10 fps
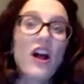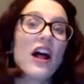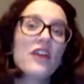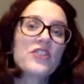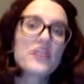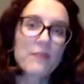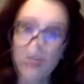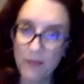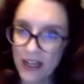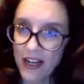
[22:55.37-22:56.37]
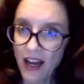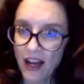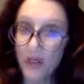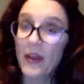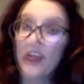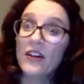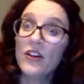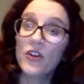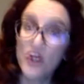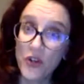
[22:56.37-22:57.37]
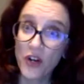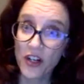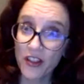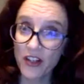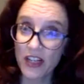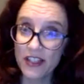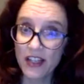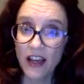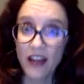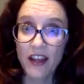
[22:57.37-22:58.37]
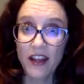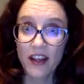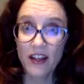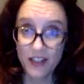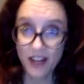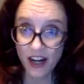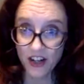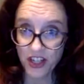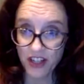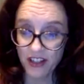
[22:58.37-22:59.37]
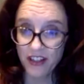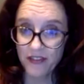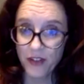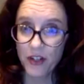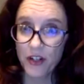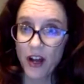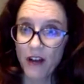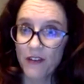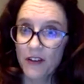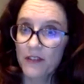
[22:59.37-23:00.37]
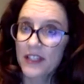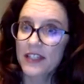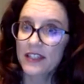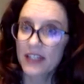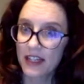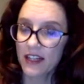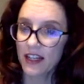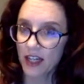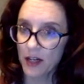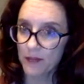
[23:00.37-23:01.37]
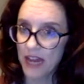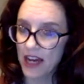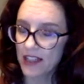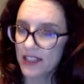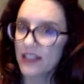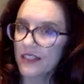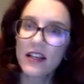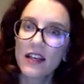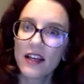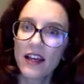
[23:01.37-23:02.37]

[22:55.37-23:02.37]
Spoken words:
well, I'll just pipe in New York, there is a deduction for off of state income taxes,